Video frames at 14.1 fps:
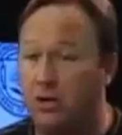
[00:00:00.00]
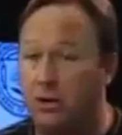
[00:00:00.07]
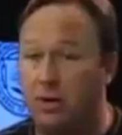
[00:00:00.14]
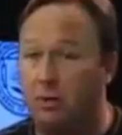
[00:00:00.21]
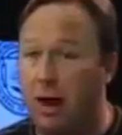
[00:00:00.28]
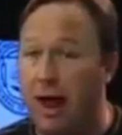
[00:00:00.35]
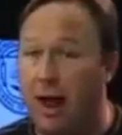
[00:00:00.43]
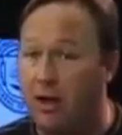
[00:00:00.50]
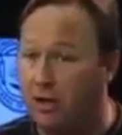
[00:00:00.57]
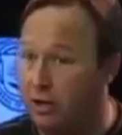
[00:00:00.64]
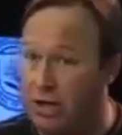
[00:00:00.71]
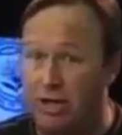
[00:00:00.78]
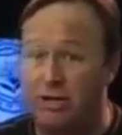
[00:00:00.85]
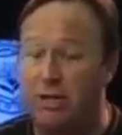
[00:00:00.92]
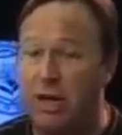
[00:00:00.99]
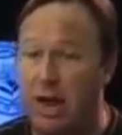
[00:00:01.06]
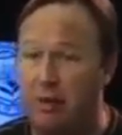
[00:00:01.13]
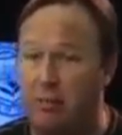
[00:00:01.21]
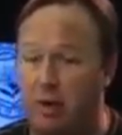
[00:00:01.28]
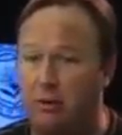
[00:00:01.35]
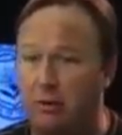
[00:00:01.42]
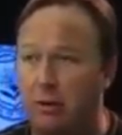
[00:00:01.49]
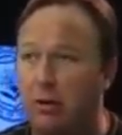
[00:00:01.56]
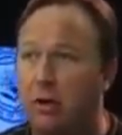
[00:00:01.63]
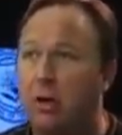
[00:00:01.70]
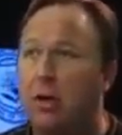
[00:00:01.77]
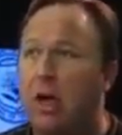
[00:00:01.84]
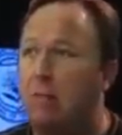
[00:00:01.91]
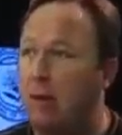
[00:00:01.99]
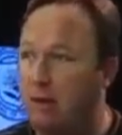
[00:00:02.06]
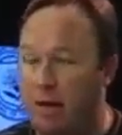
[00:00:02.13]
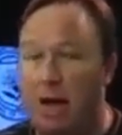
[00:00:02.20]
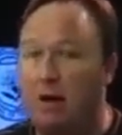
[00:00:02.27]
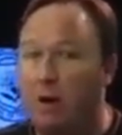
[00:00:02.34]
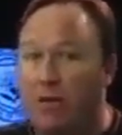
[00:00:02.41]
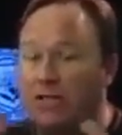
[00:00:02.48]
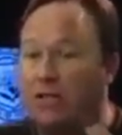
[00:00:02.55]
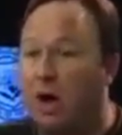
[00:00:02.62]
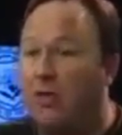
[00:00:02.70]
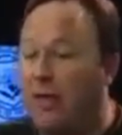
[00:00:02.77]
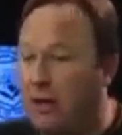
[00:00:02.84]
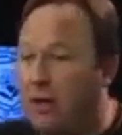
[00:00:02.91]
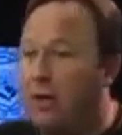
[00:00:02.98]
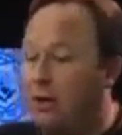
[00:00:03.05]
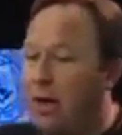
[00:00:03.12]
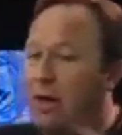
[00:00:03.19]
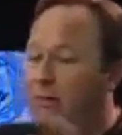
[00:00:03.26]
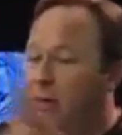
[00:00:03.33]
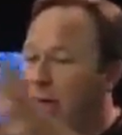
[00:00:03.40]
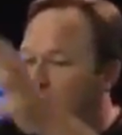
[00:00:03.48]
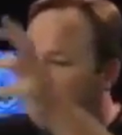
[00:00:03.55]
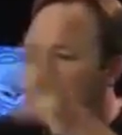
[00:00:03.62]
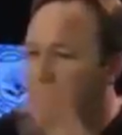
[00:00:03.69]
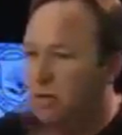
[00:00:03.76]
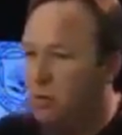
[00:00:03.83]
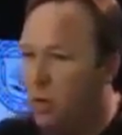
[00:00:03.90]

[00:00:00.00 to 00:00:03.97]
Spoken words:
aroused looking at the camera. I mean, yeah, no, that's all they do. Yeah, we got guys that